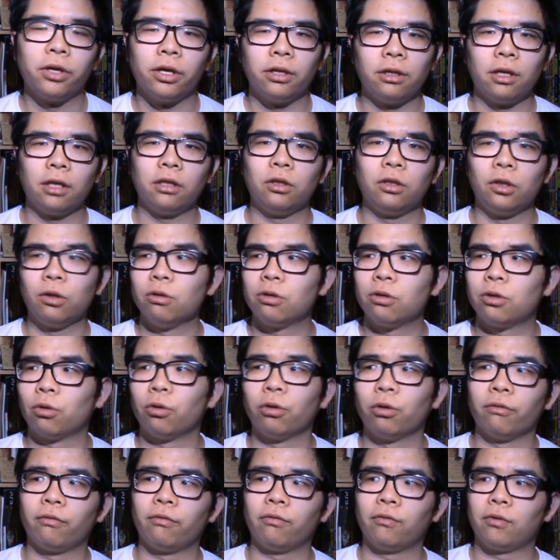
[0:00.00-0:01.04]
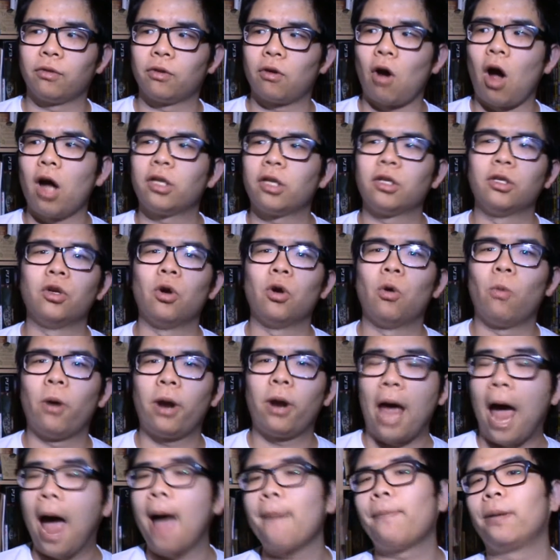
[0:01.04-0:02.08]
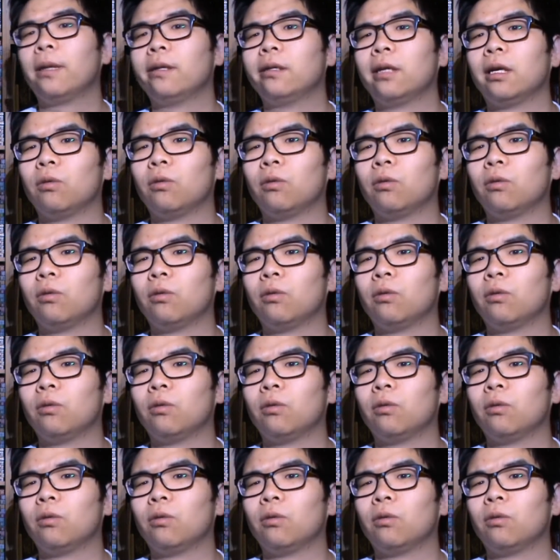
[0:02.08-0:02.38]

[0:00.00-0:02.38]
and then you sort of got to know what happened,